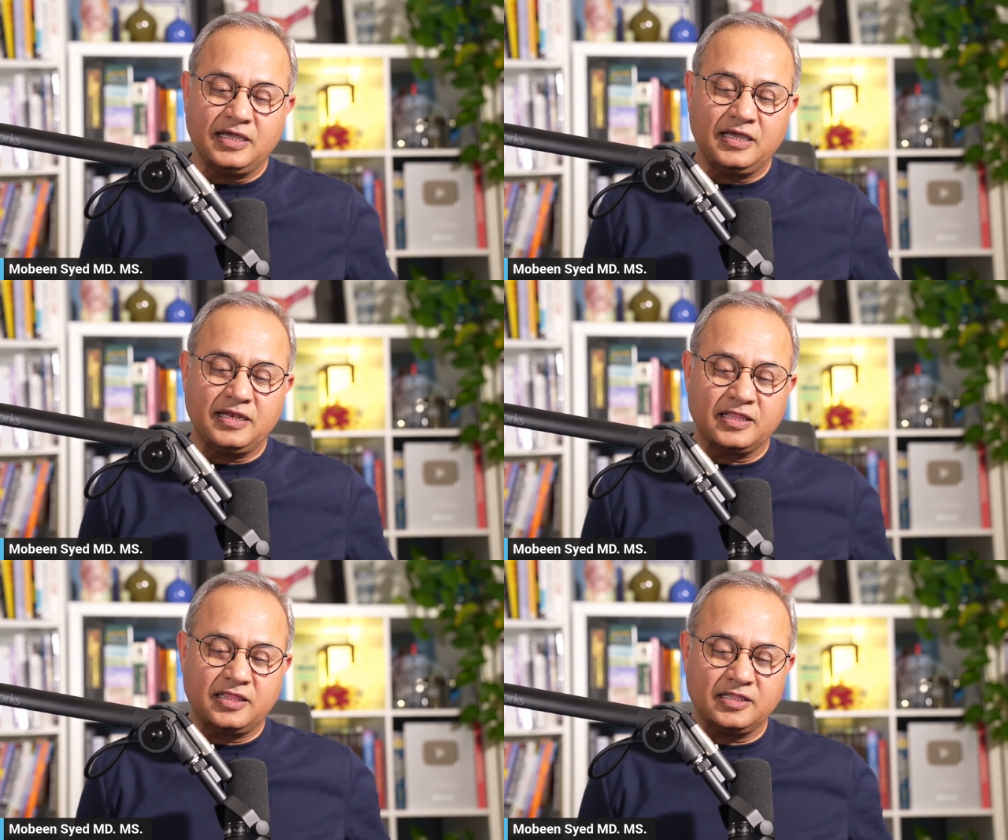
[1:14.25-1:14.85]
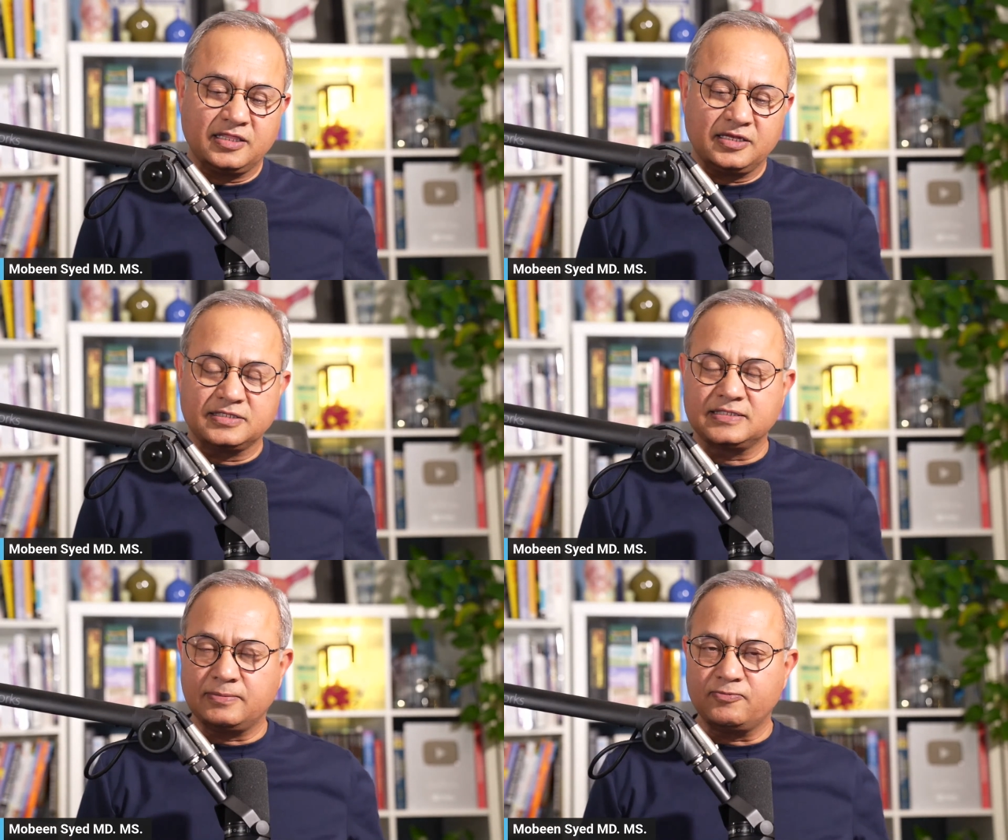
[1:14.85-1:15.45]
And I think there
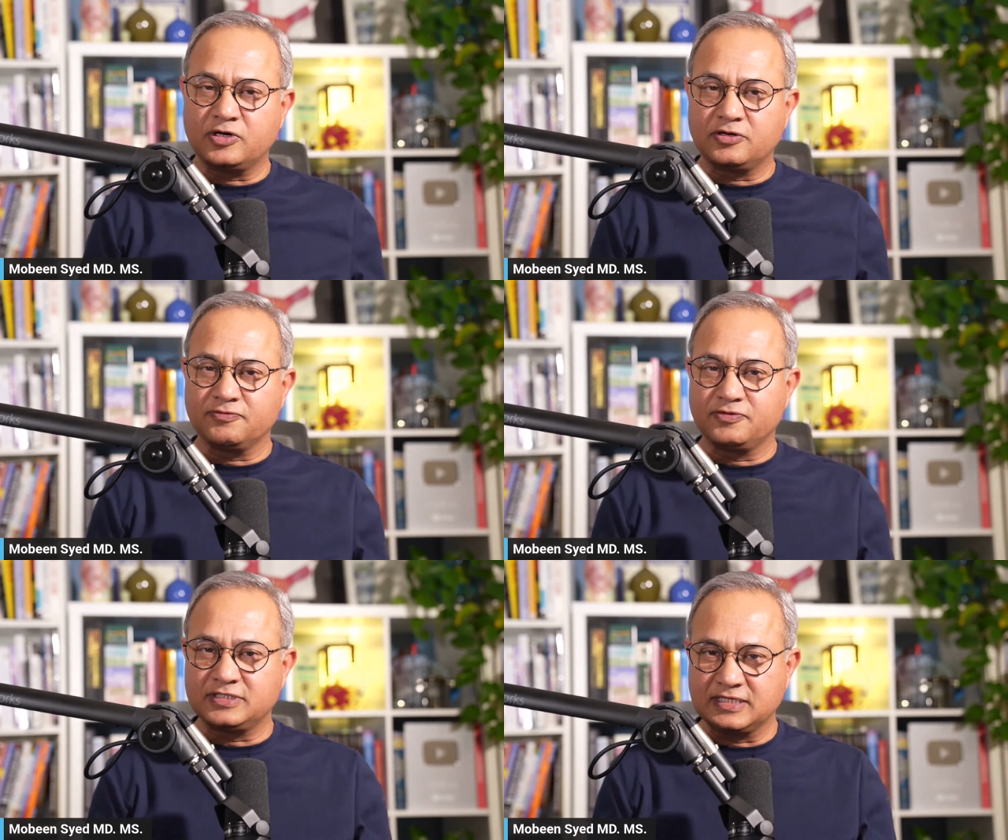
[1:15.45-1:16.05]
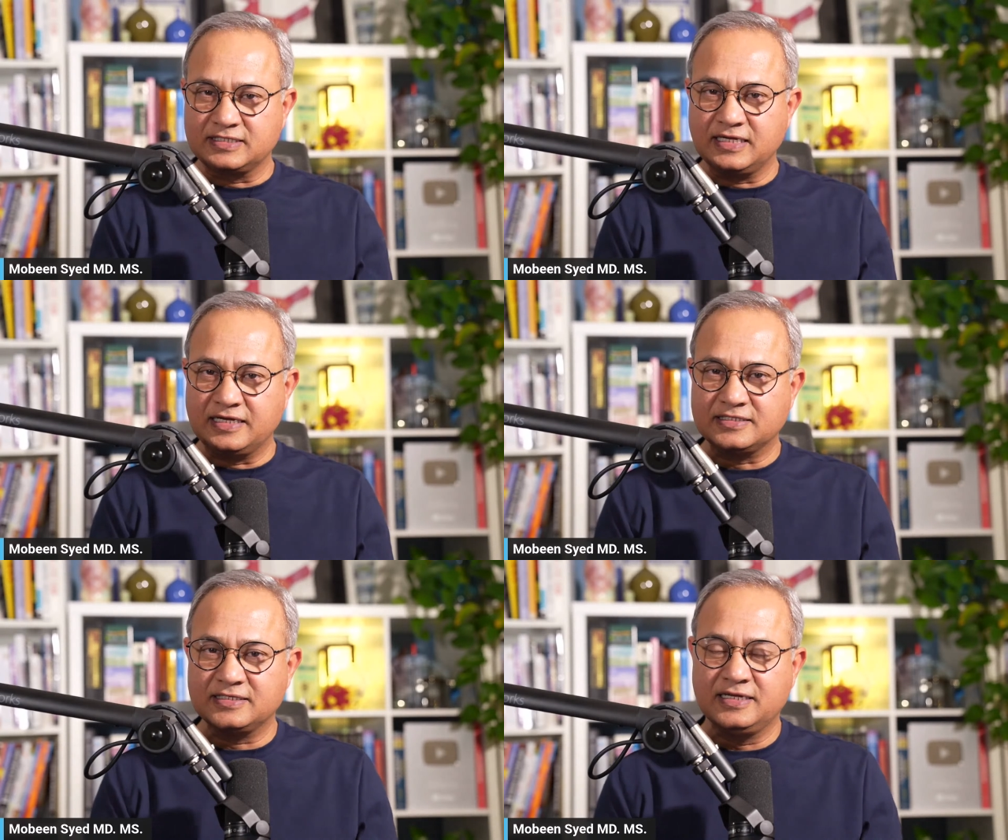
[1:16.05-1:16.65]
is somewhat of a
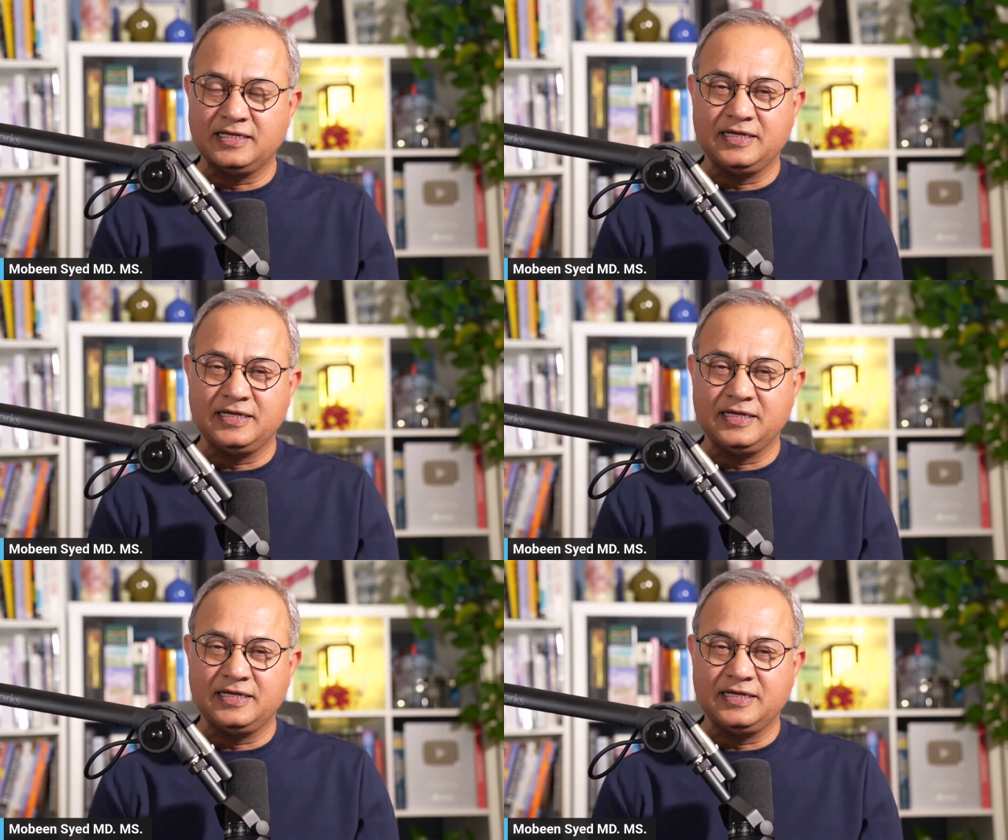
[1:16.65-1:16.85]
success.